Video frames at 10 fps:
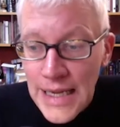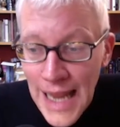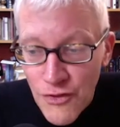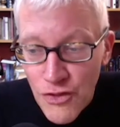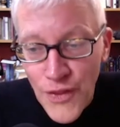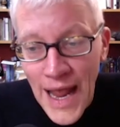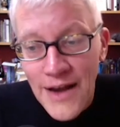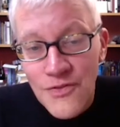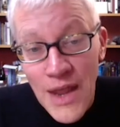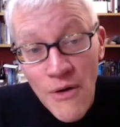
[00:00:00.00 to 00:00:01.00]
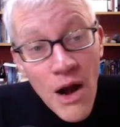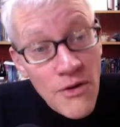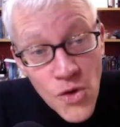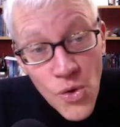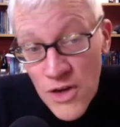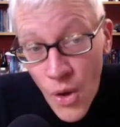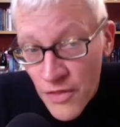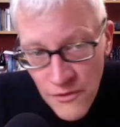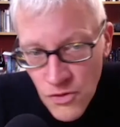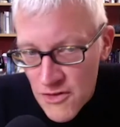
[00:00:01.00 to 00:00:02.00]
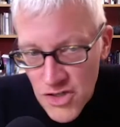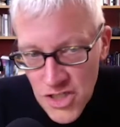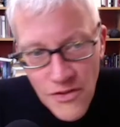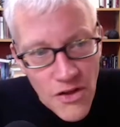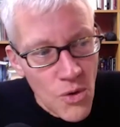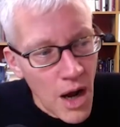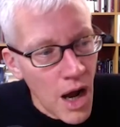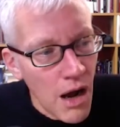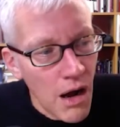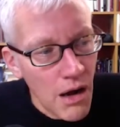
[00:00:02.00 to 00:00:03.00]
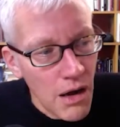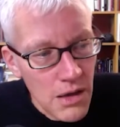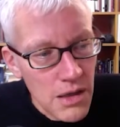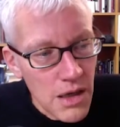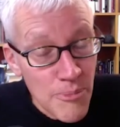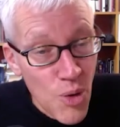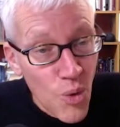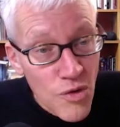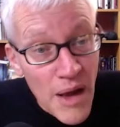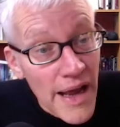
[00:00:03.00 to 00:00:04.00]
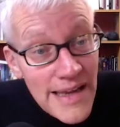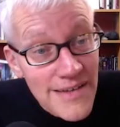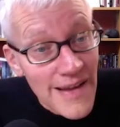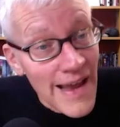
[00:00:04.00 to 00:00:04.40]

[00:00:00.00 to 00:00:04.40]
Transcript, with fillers: Against that, there are, of course, lots of Christians who are appalled by it